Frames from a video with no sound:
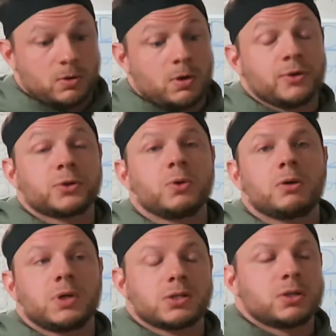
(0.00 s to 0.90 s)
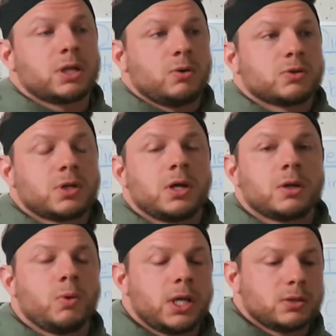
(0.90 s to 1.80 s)
all throughout wrestling, I was
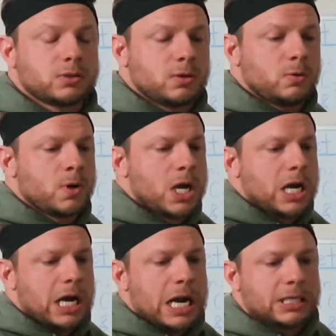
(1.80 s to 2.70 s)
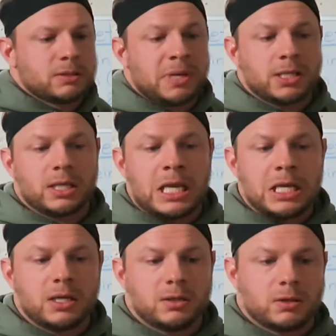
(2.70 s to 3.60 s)
cutting weight. So I had to
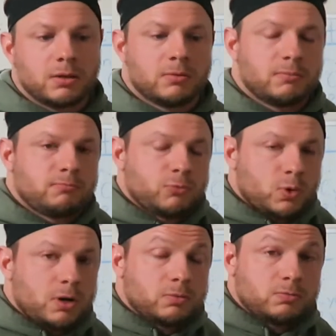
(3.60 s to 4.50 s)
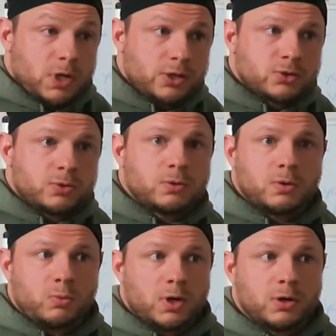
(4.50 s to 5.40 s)
maintain throughout high
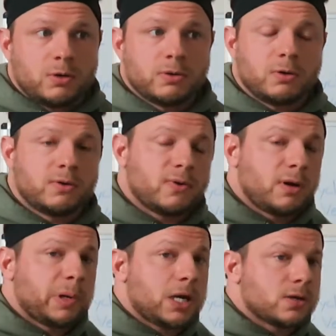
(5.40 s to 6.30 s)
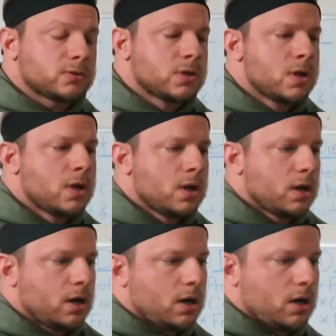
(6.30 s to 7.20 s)
school 135 pounds
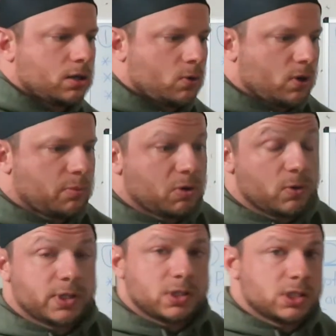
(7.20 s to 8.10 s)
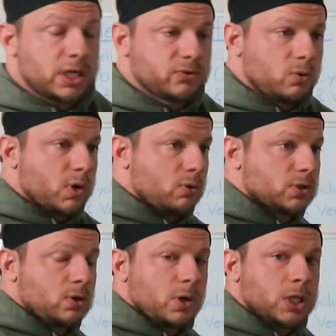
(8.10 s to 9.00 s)
in order to be really successful at what I
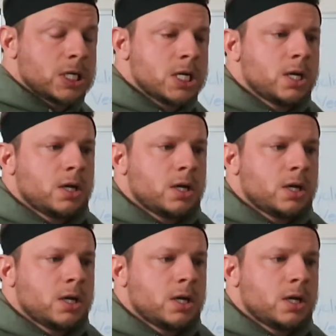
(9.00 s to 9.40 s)
was doing.